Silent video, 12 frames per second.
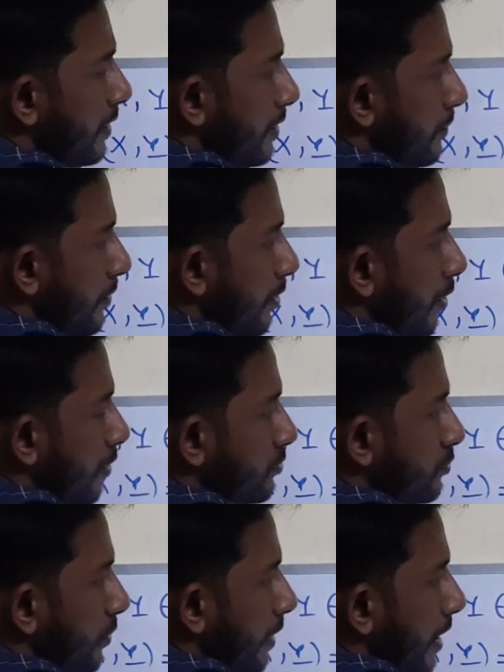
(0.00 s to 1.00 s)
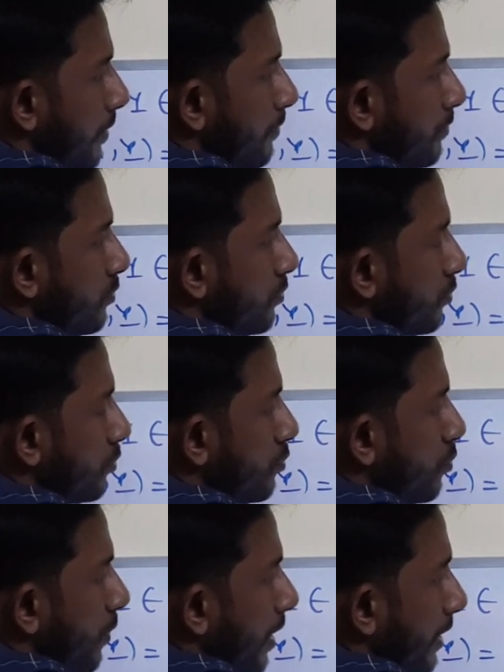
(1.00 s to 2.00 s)
belongs to
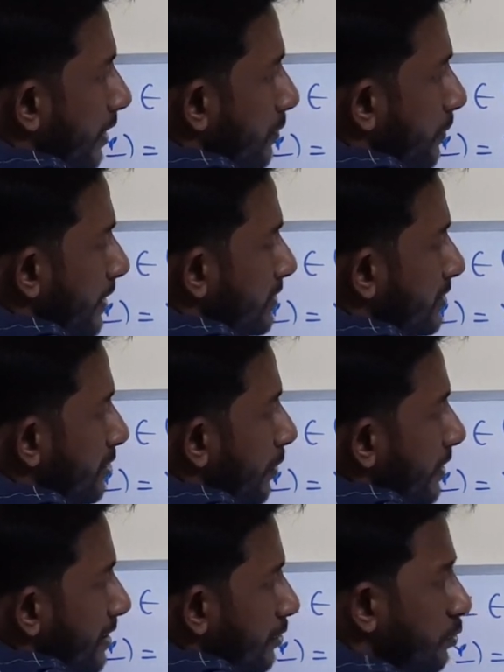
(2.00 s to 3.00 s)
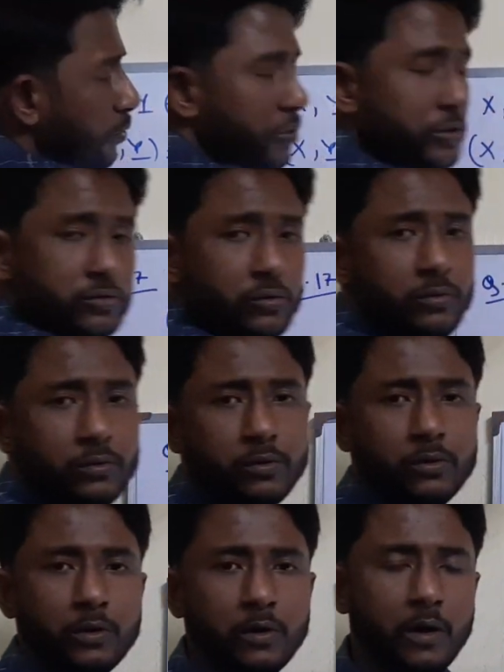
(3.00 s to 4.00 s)
M2R. It means 0 is a 2 cross 2
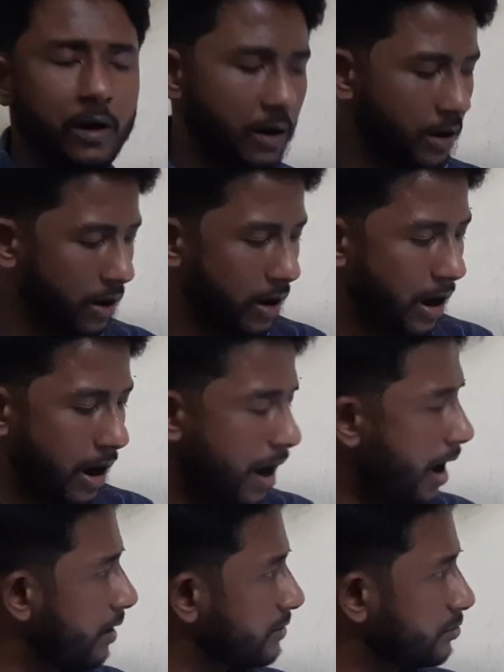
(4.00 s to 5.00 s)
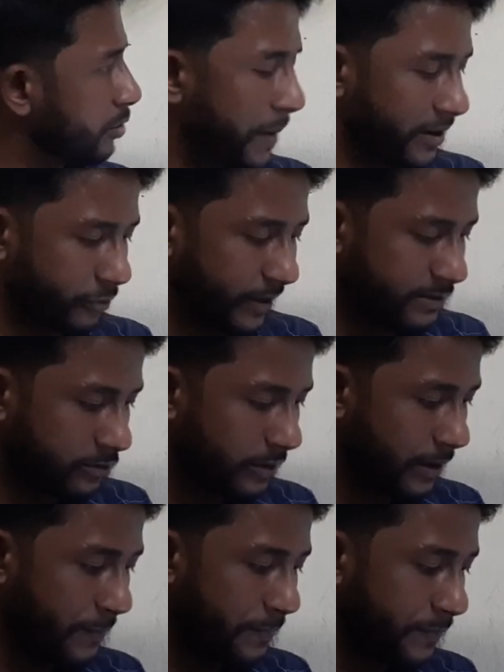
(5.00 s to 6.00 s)
0 matrix.
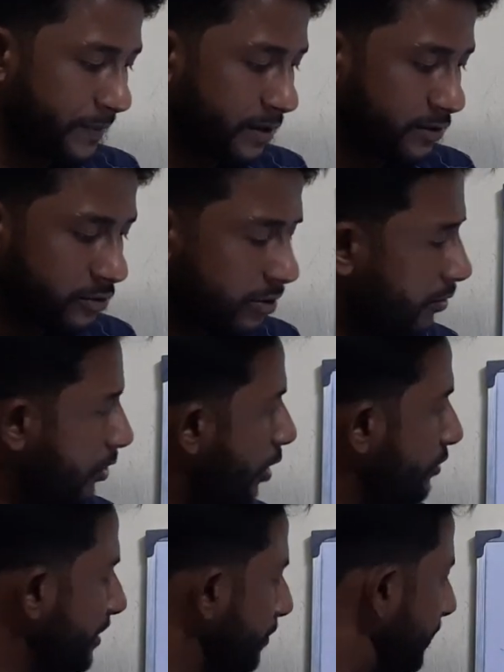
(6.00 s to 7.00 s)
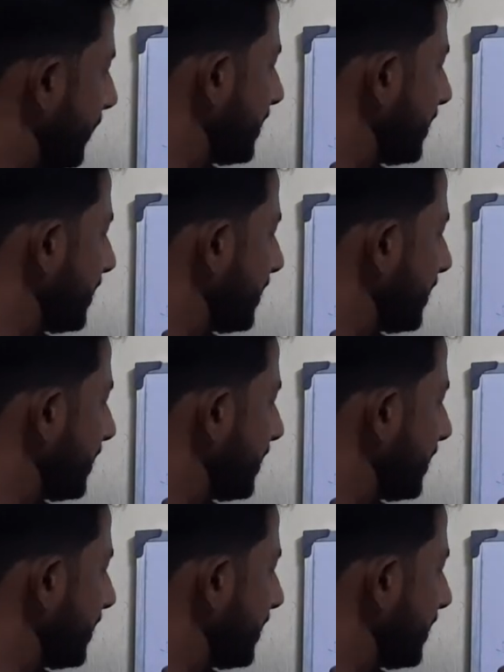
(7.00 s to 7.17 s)
Okay, so option P